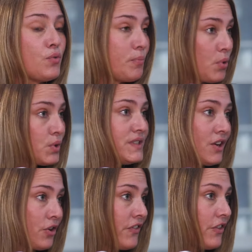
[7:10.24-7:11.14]

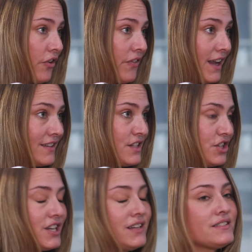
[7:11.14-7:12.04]
reporting on the
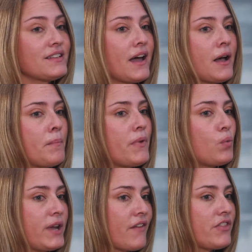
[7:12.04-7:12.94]
SDGs,
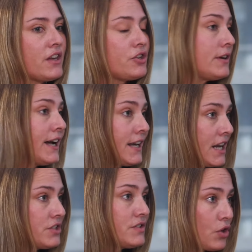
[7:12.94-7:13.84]
we have the United
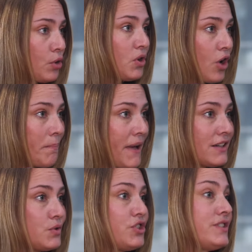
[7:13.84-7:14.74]
Nations Global
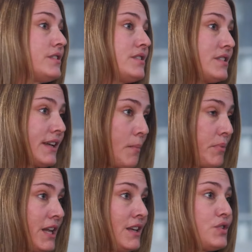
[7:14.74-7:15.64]
Compact, which assists
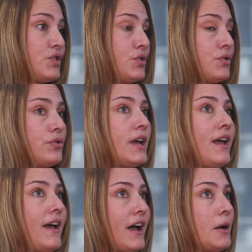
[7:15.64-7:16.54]
companies to
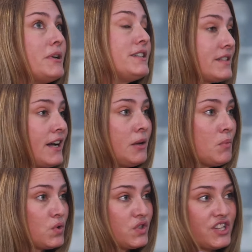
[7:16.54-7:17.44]
design a
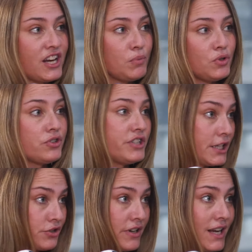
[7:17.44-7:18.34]
more sustainable
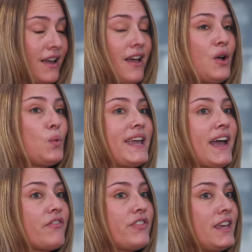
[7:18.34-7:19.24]
trajectory. We
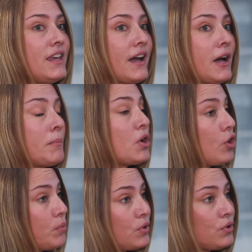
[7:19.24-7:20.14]
have the
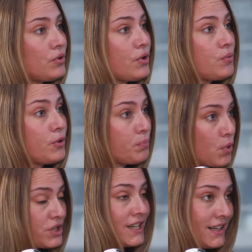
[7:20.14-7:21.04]
Global
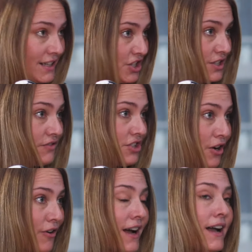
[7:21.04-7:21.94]
Reporting Initiative,
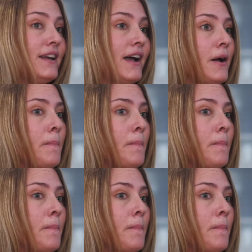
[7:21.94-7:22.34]
GRI.